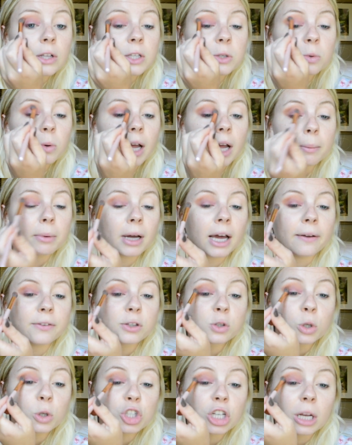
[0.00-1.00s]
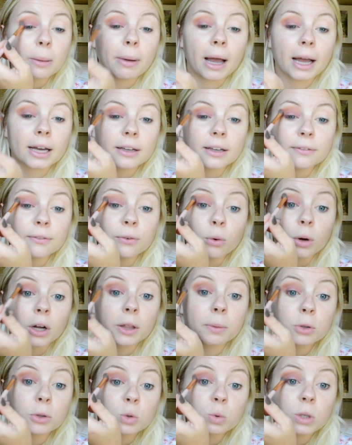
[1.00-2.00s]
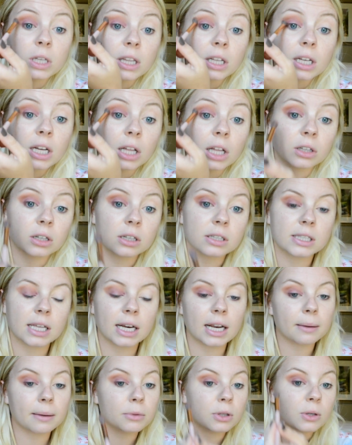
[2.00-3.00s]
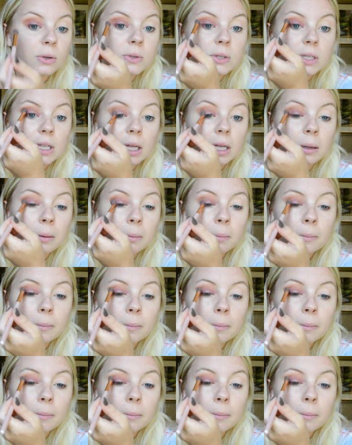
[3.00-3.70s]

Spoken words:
that's why I'm kind of switching back and forth between the colors that I'm using.